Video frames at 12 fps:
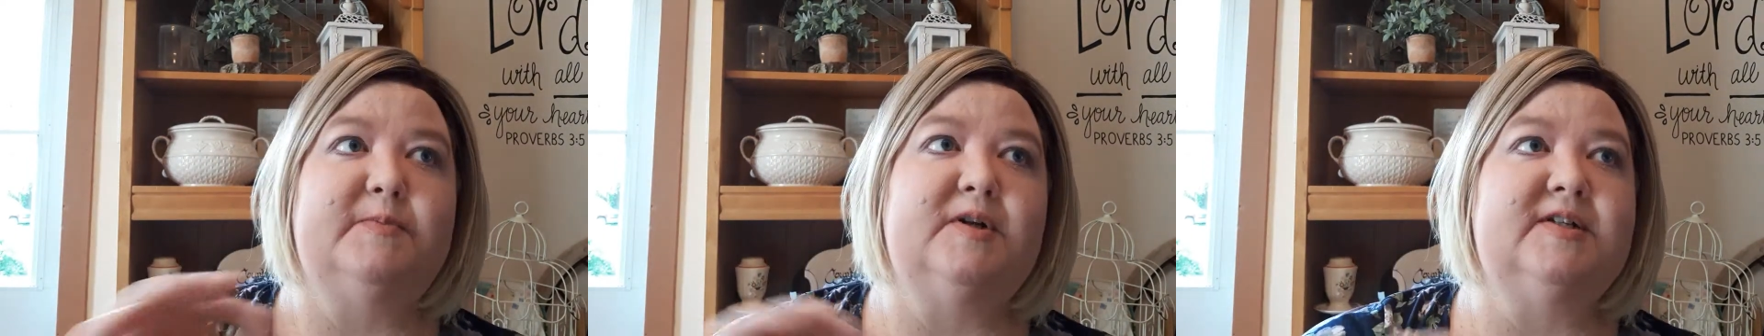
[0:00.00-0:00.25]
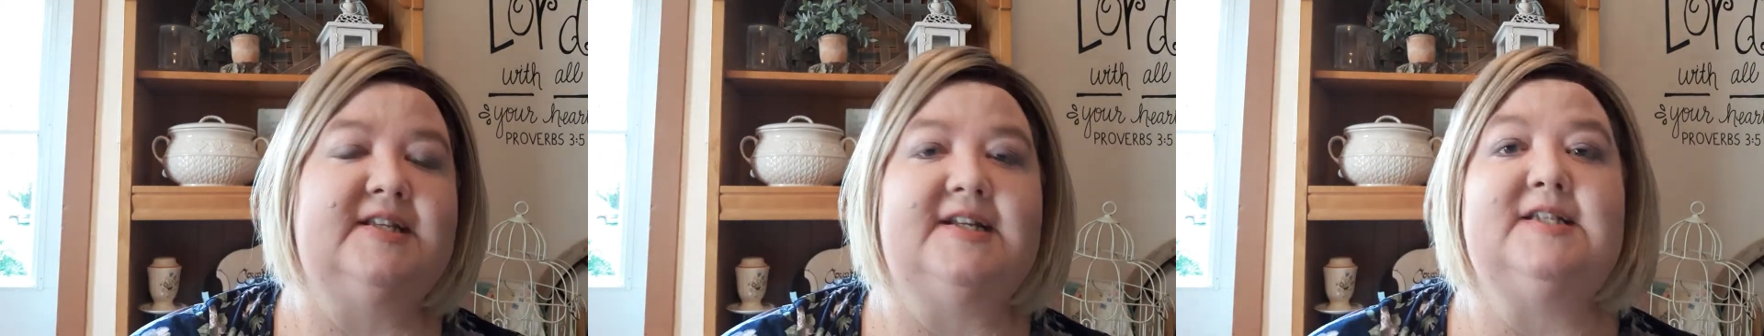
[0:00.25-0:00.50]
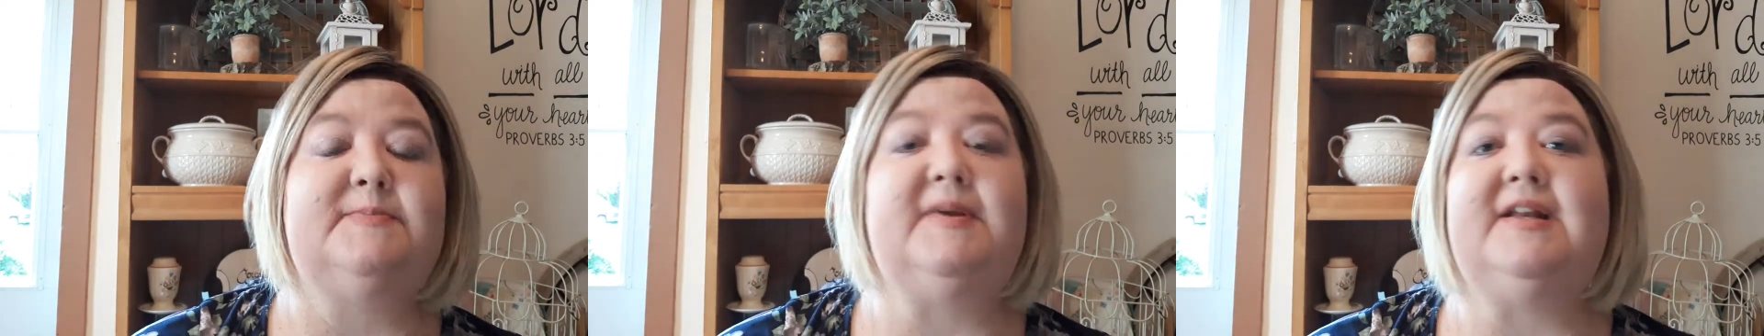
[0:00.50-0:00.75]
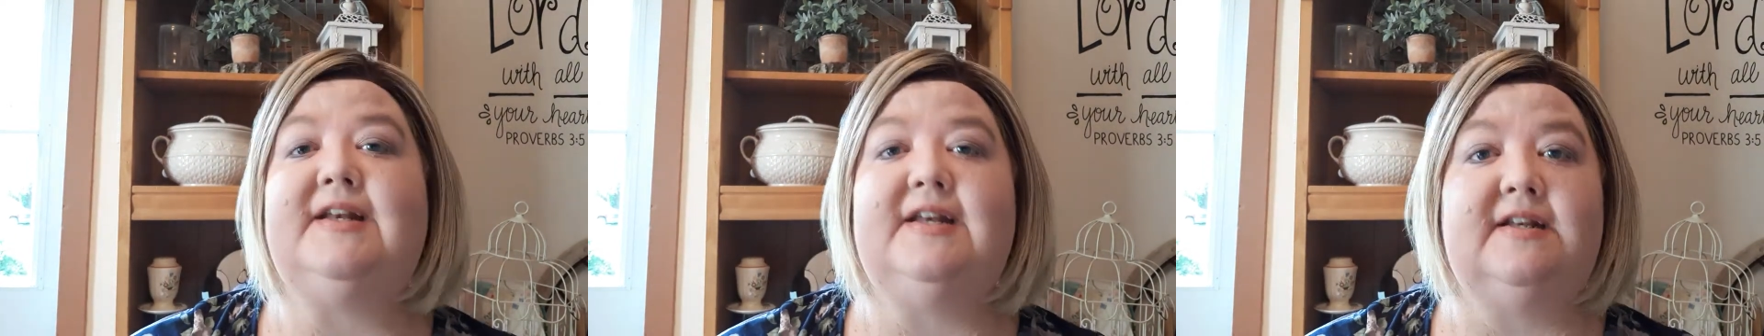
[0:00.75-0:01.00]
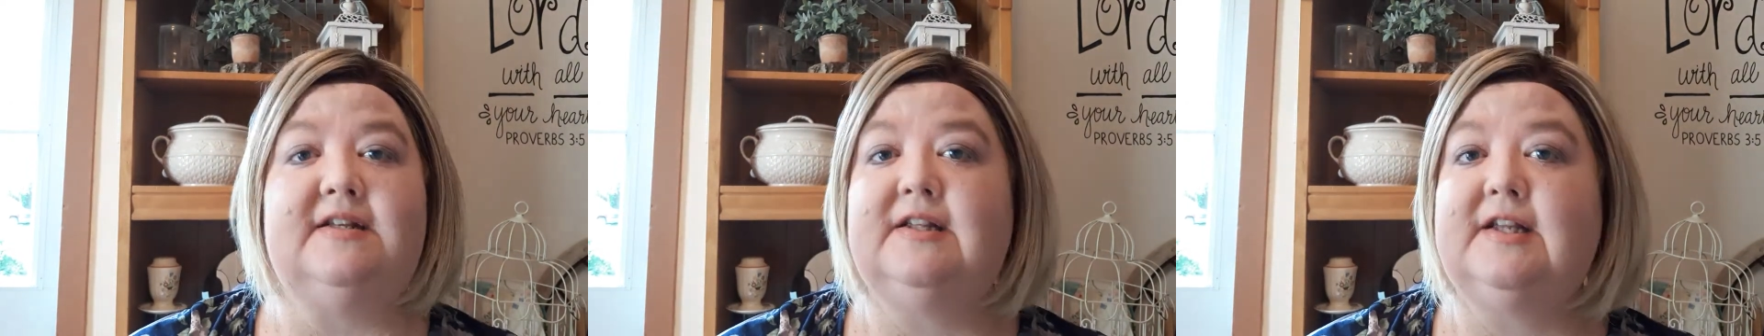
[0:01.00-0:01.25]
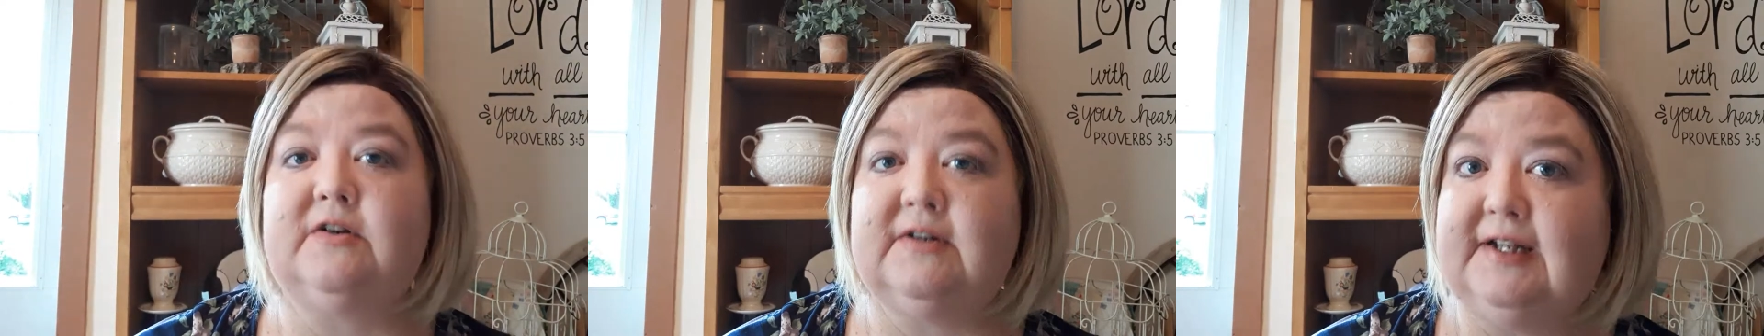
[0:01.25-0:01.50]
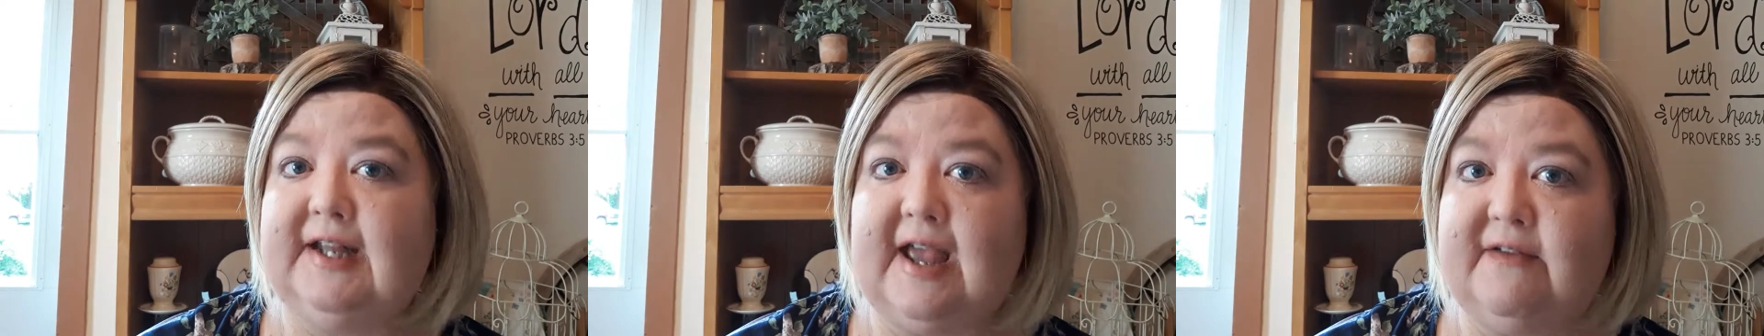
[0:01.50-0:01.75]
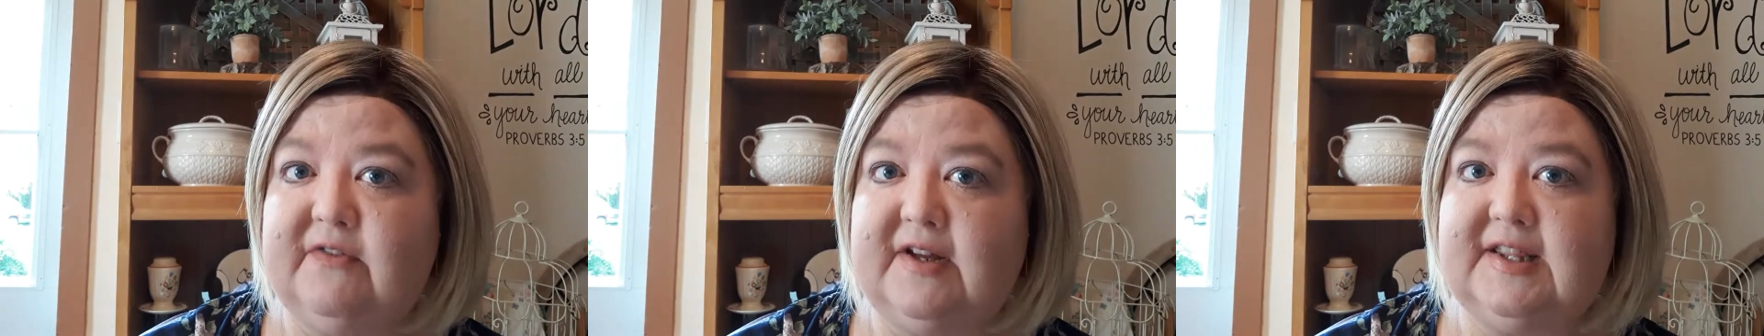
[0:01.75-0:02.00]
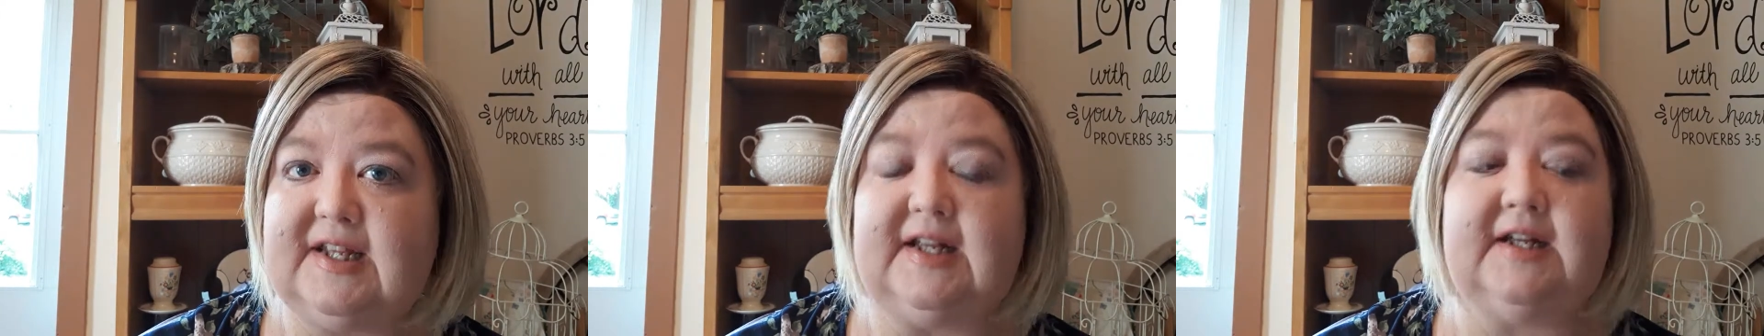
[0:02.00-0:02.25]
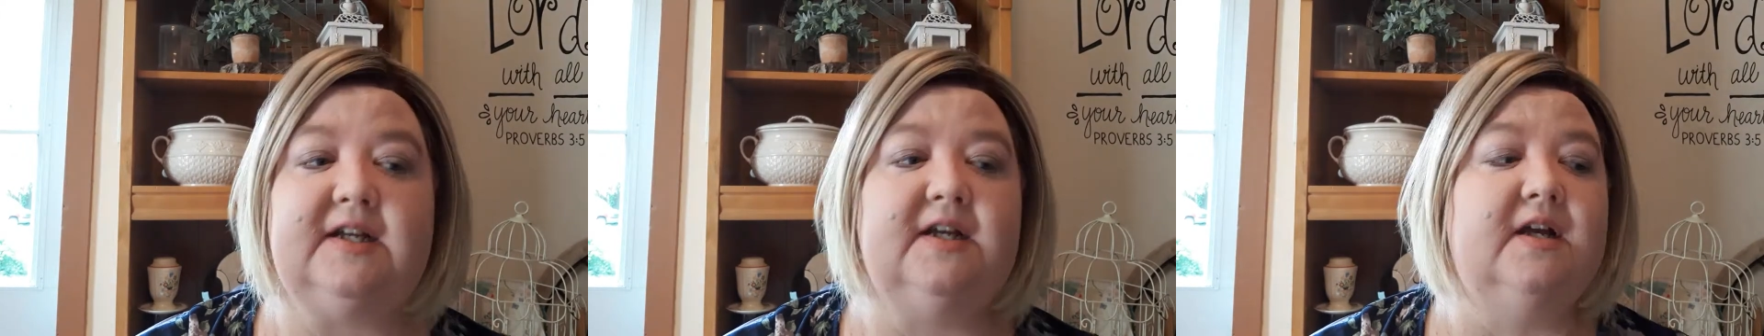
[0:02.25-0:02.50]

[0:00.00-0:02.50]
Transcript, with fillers: Bernsen has been in literally everything,